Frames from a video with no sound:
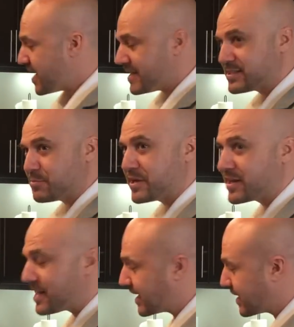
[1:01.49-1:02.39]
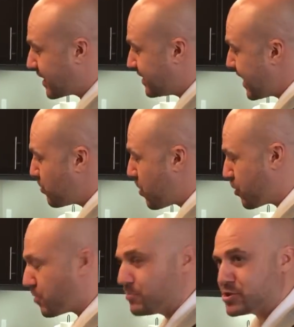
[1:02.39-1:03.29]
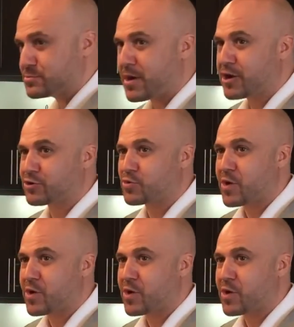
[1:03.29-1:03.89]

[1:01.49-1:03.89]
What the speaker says: It ends up being like dead water, just bottled